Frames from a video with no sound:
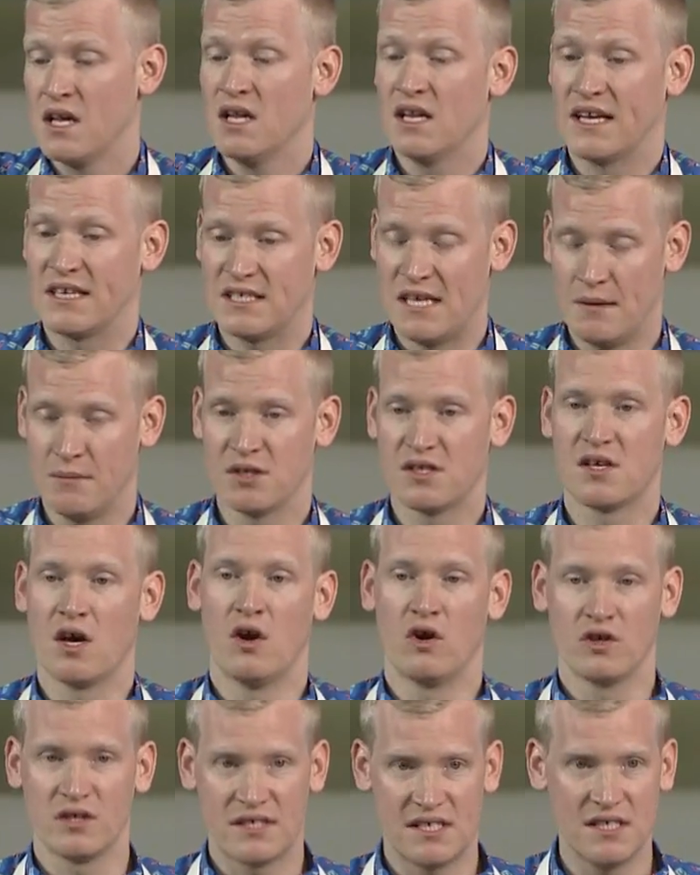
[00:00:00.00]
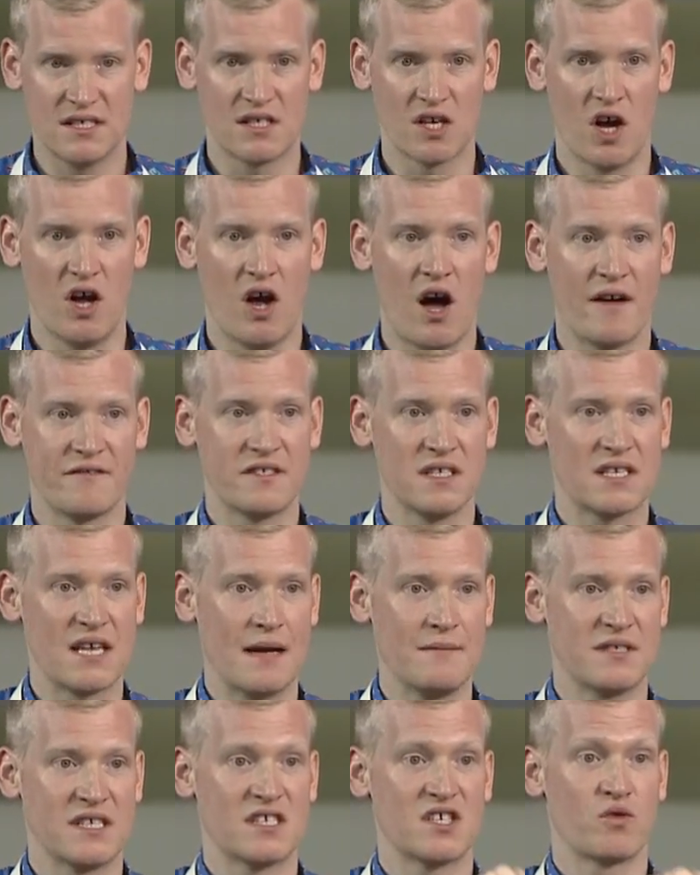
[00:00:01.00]
like table salt or sea salt,
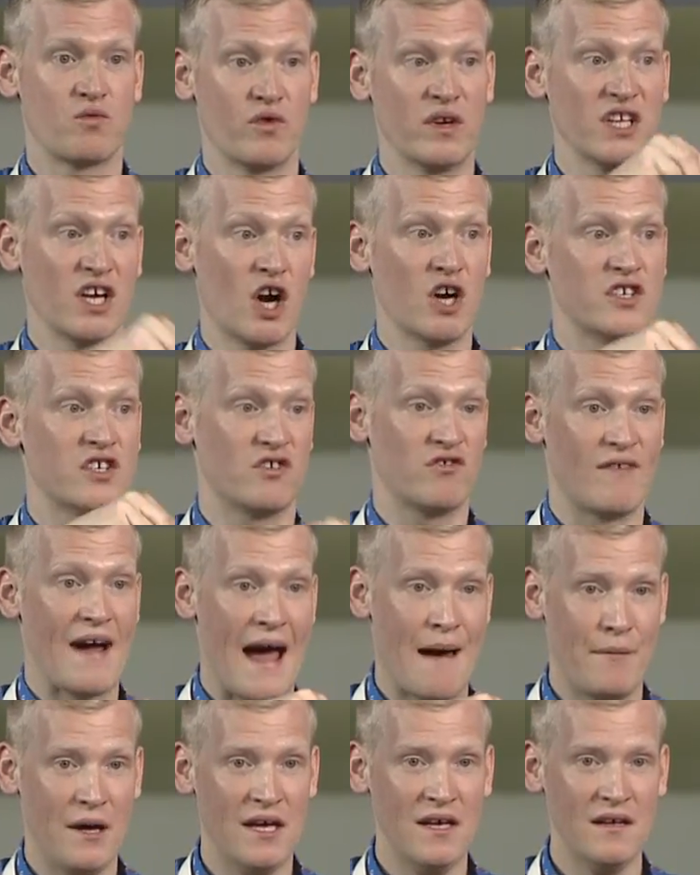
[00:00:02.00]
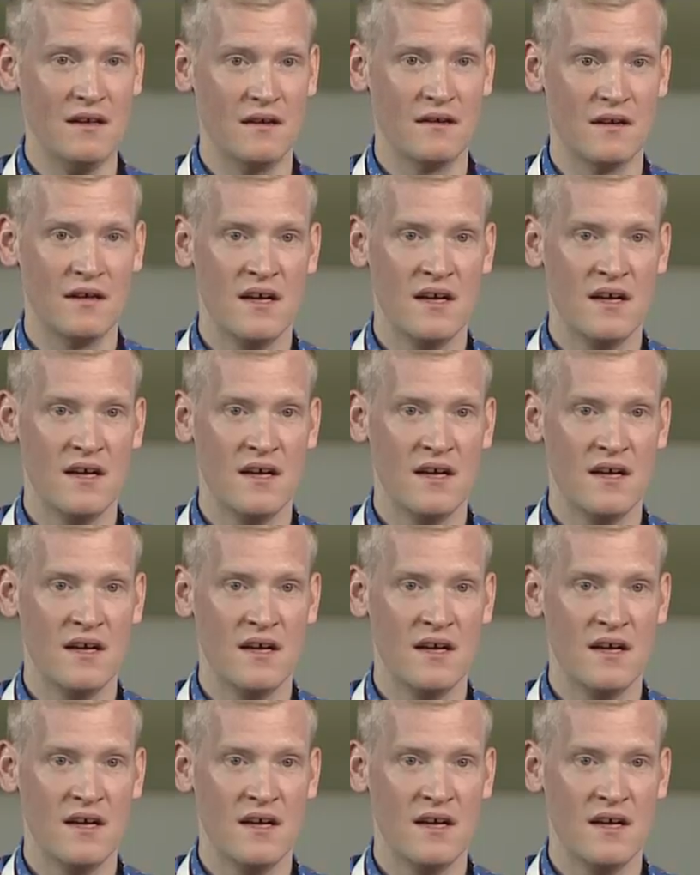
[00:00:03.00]
oftentimes it's really hard to grab it.